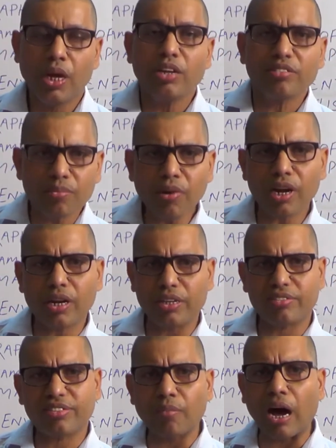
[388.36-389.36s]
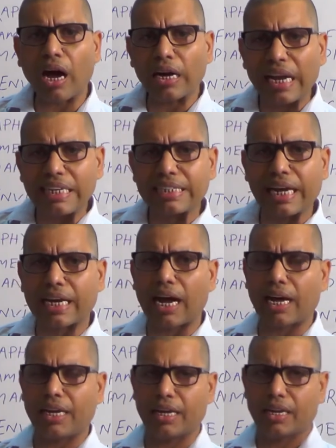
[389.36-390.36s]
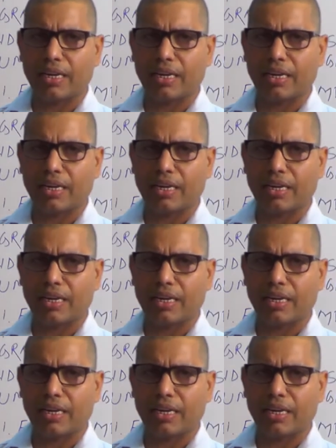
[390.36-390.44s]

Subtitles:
Similarly, Samang and Sakai